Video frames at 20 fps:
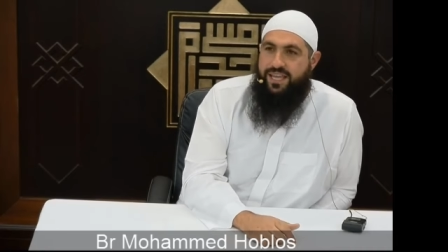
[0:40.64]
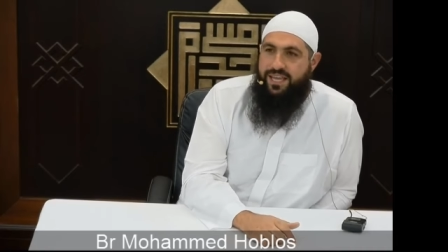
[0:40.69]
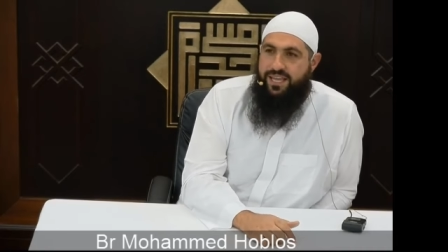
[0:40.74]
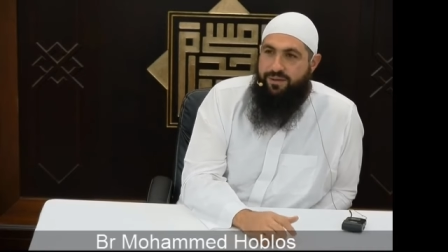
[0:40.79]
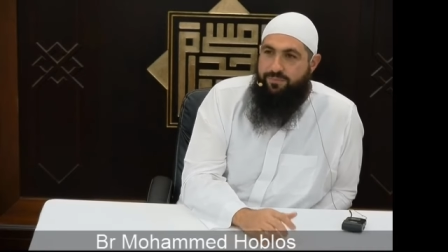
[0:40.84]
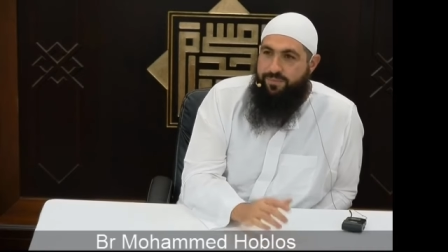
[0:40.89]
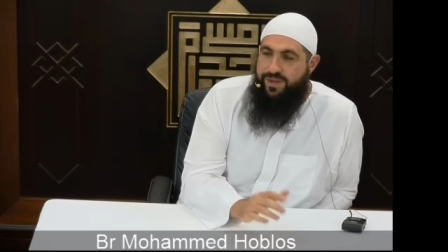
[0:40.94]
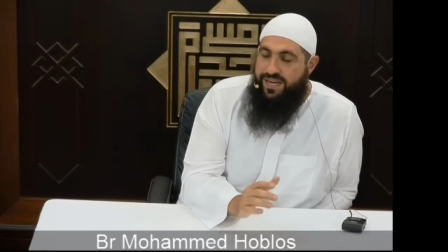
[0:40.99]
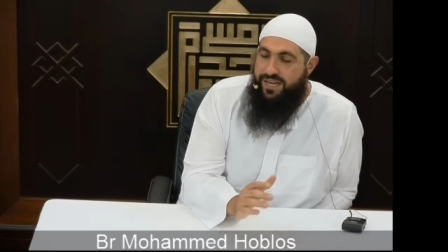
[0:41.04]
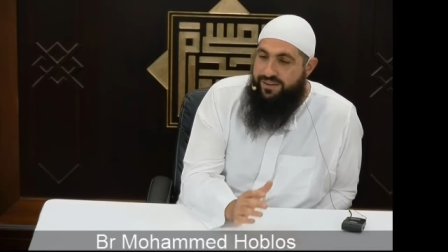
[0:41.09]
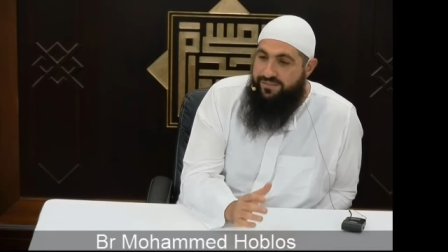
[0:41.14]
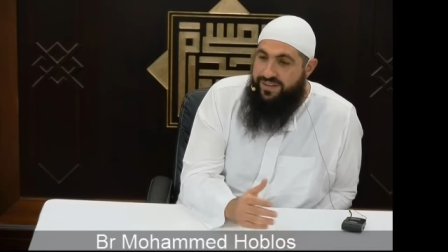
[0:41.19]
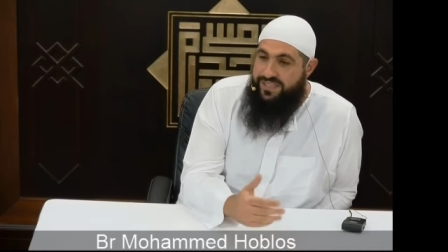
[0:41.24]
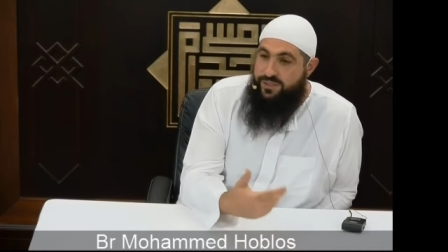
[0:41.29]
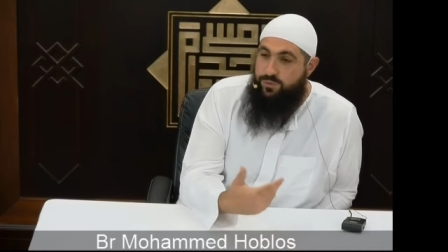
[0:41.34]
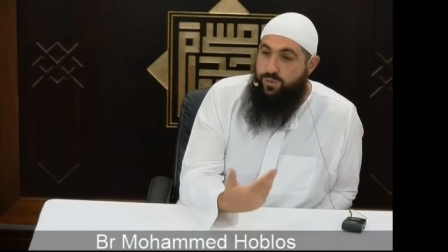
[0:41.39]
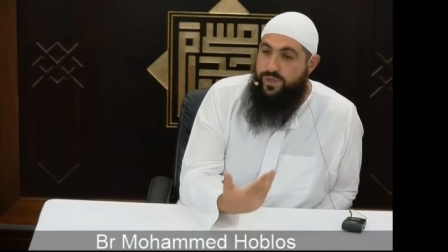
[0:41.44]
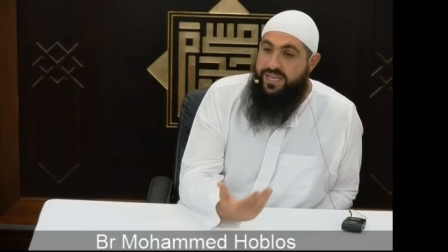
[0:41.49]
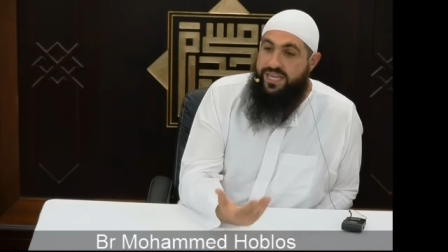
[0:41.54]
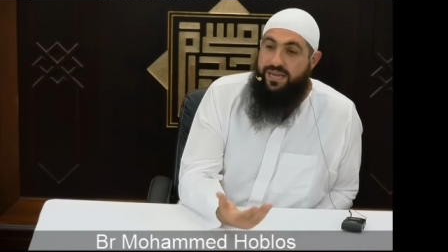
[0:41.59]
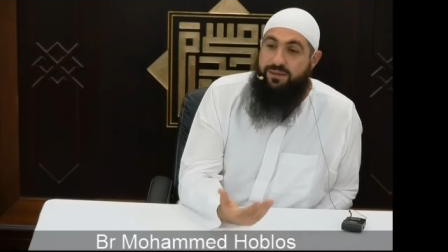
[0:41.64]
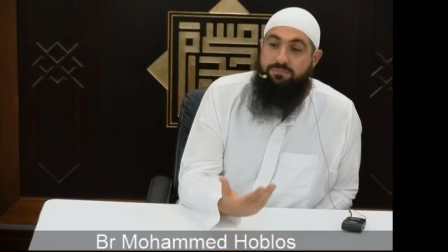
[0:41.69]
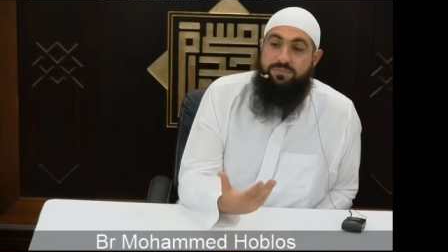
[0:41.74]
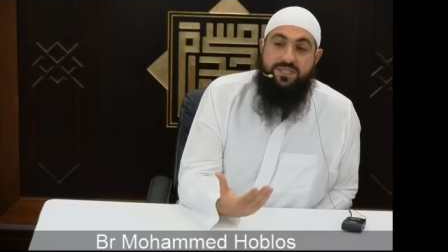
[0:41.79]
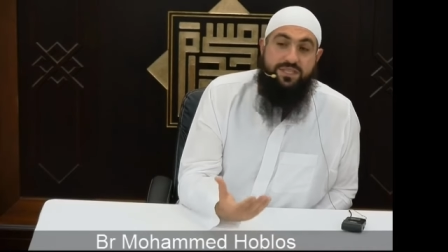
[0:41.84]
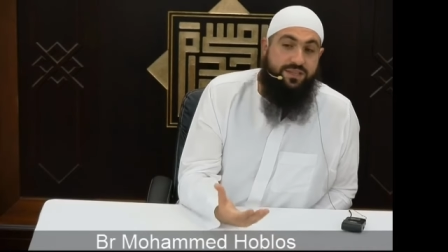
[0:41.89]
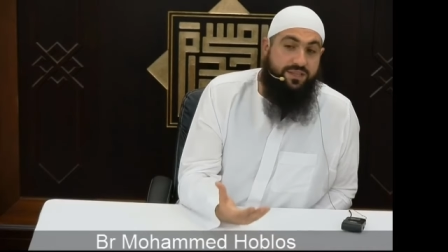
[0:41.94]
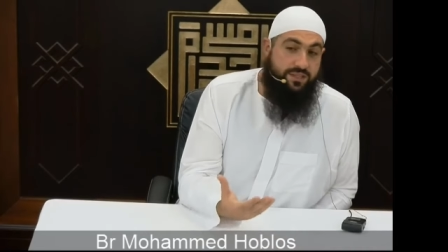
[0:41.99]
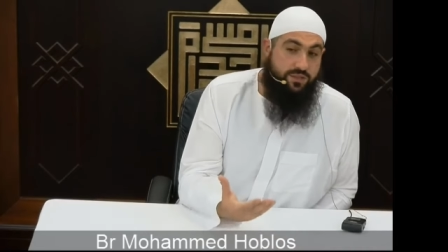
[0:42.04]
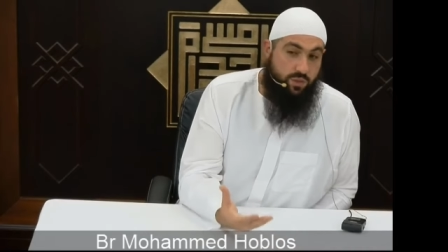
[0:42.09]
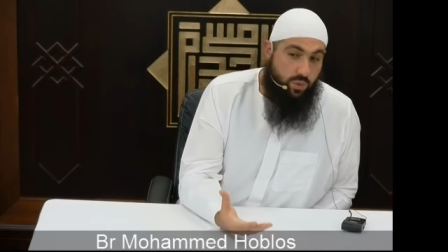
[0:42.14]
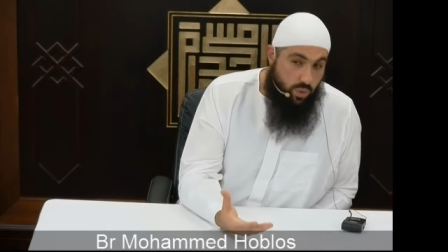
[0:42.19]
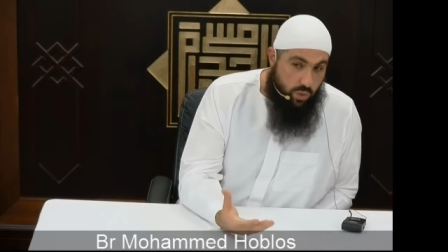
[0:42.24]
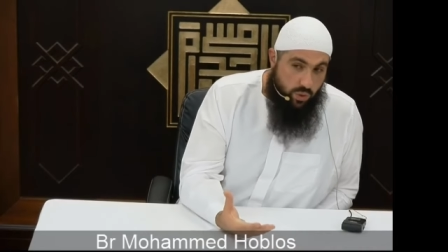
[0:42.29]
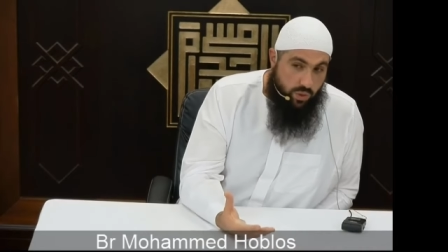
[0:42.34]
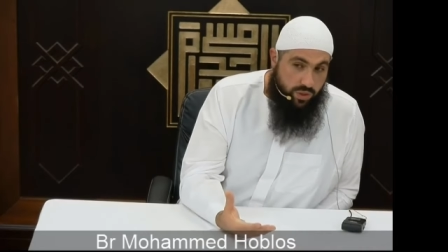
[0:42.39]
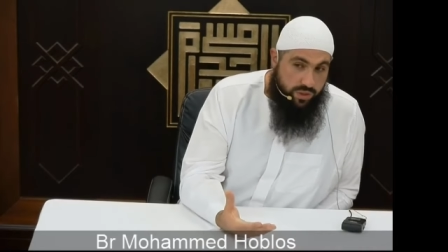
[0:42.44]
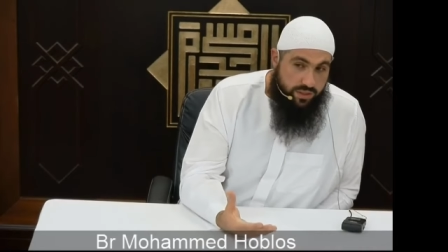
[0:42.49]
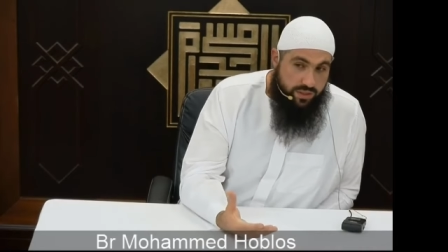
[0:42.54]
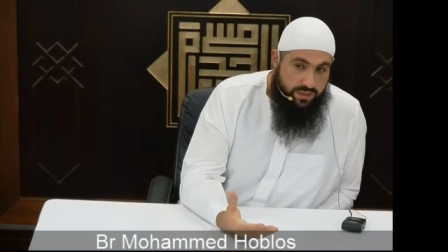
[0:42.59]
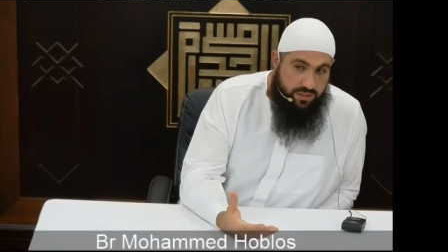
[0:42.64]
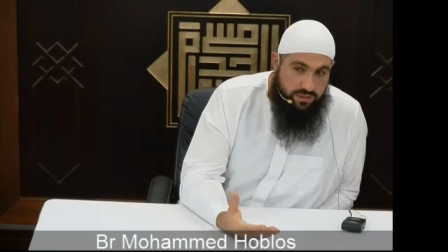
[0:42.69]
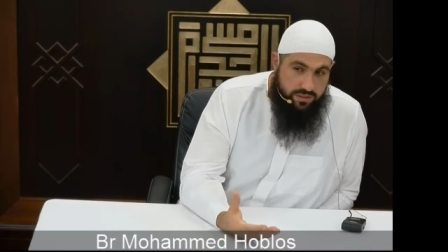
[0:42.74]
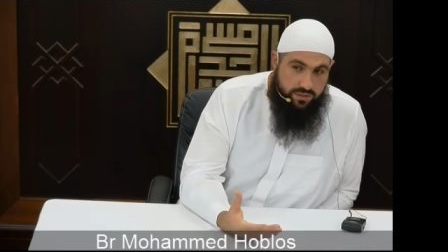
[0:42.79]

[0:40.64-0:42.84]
Many of us, we come to the talk,